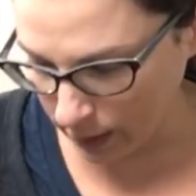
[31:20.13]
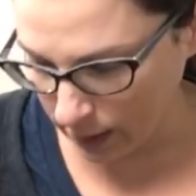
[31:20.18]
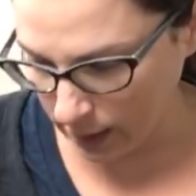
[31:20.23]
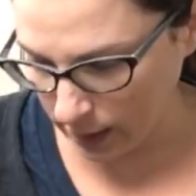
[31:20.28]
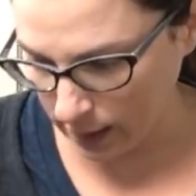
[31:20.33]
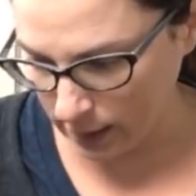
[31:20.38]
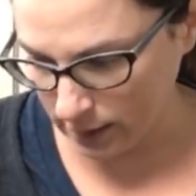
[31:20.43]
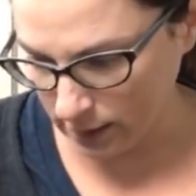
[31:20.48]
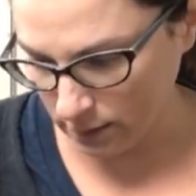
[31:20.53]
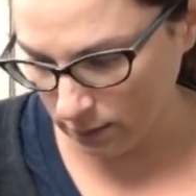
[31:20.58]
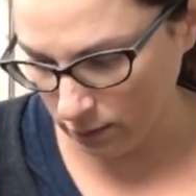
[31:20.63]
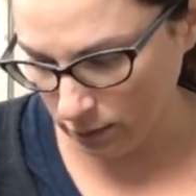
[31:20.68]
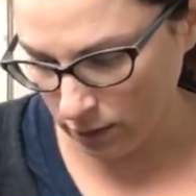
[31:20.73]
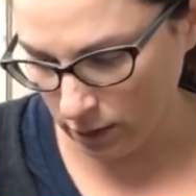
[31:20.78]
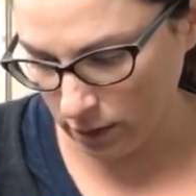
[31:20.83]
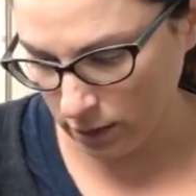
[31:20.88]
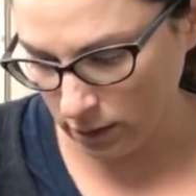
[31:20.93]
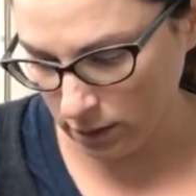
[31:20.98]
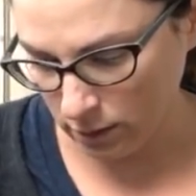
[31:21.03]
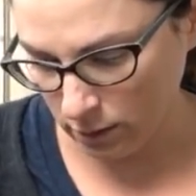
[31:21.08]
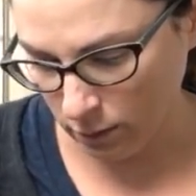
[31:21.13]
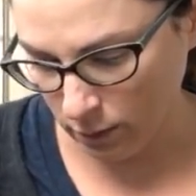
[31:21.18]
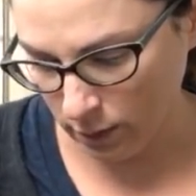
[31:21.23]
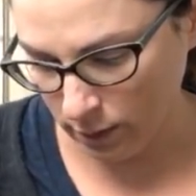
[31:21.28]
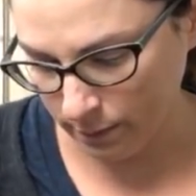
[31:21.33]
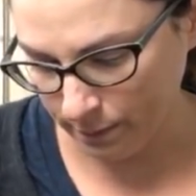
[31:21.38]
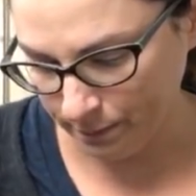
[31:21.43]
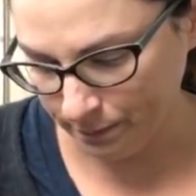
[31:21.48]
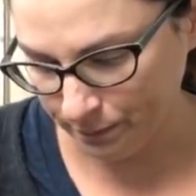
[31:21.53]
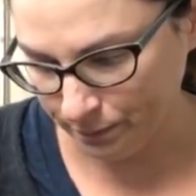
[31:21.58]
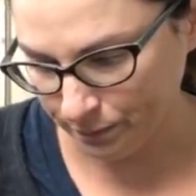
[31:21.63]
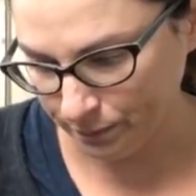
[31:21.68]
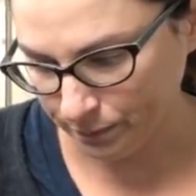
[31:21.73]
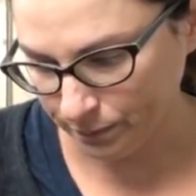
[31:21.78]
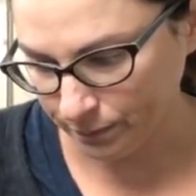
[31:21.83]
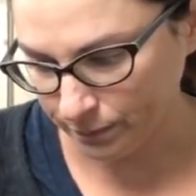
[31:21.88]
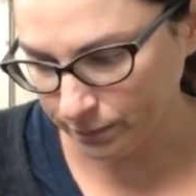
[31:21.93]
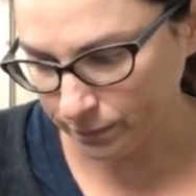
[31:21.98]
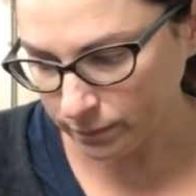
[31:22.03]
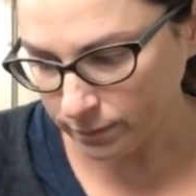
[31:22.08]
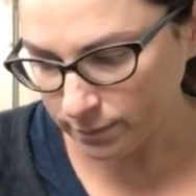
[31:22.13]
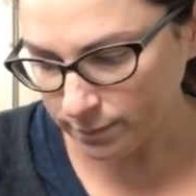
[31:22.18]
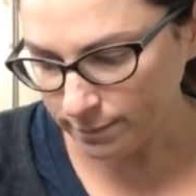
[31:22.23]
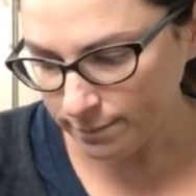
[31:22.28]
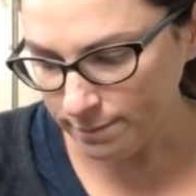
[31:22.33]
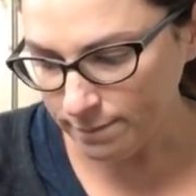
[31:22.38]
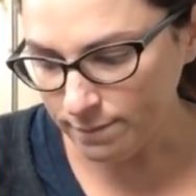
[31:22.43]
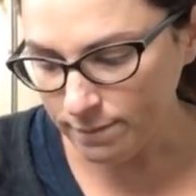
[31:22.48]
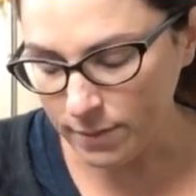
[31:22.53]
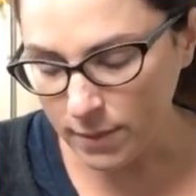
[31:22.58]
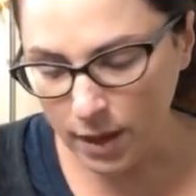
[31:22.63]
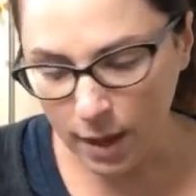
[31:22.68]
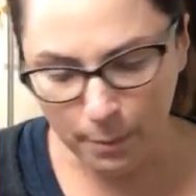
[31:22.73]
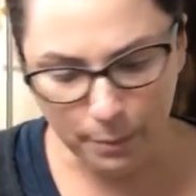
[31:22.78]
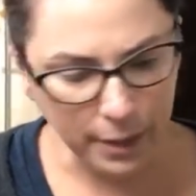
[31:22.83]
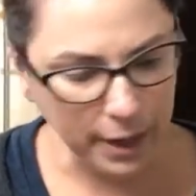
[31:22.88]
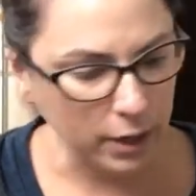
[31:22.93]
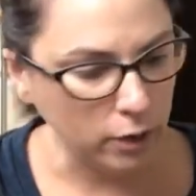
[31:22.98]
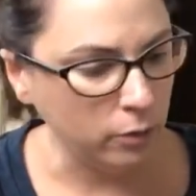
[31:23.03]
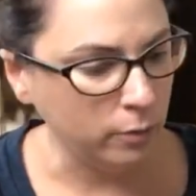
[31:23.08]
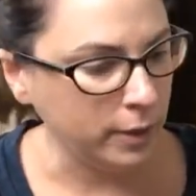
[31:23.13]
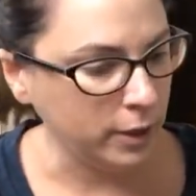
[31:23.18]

that isn't working so well. Michael